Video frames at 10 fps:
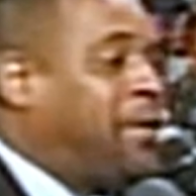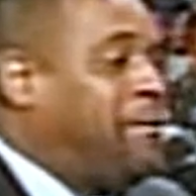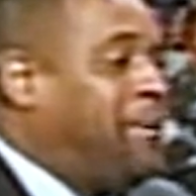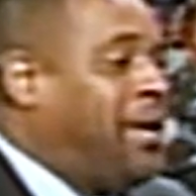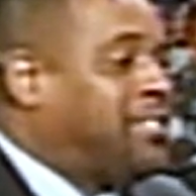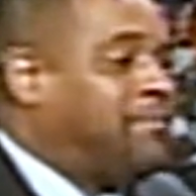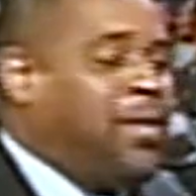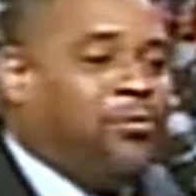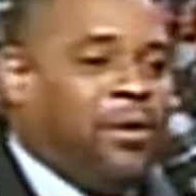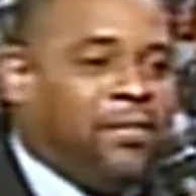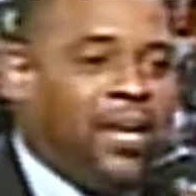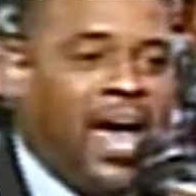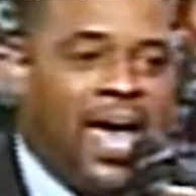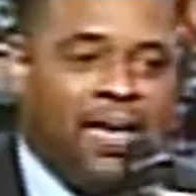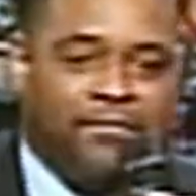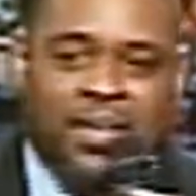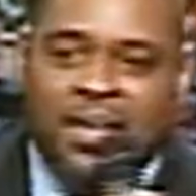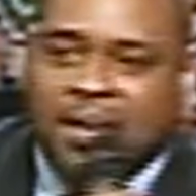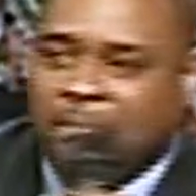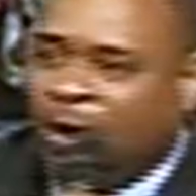blessed me with life.
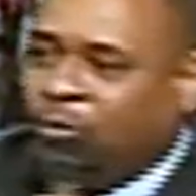But